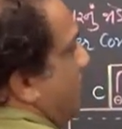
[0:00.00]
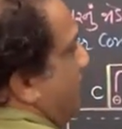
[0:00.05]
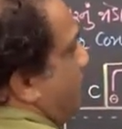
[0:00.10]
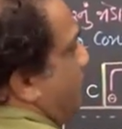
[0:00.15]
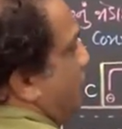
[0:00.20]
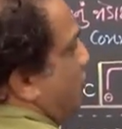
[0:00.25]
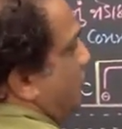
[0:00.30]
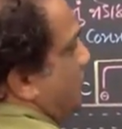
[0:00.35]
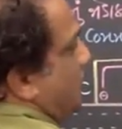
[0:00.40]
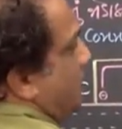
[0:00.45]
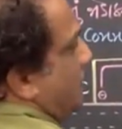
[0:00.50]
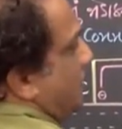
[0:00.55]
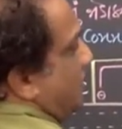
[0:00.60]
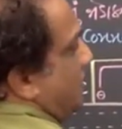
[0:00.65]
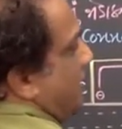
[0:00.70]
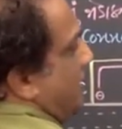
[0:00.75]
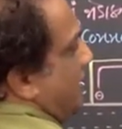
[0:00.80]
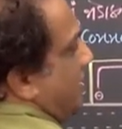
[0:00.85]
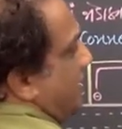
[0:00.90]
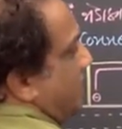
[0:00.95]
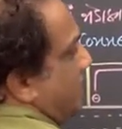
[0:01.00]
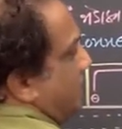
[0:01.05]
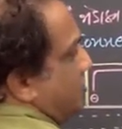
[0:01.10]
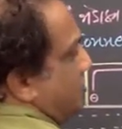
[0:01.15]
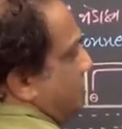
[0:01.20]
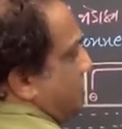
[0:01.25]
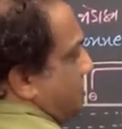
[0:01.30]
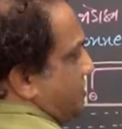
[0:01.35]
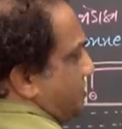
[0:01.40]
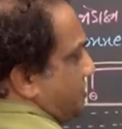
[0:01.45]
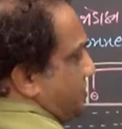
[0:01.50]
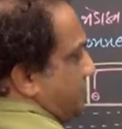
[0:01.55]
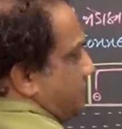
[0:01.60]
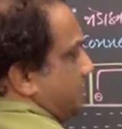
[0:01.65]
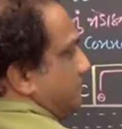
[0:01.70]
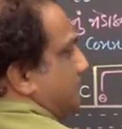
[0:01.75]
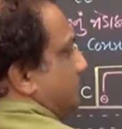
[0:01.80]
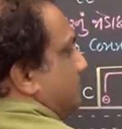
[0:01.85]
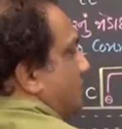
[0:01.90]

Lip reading: input characteristics.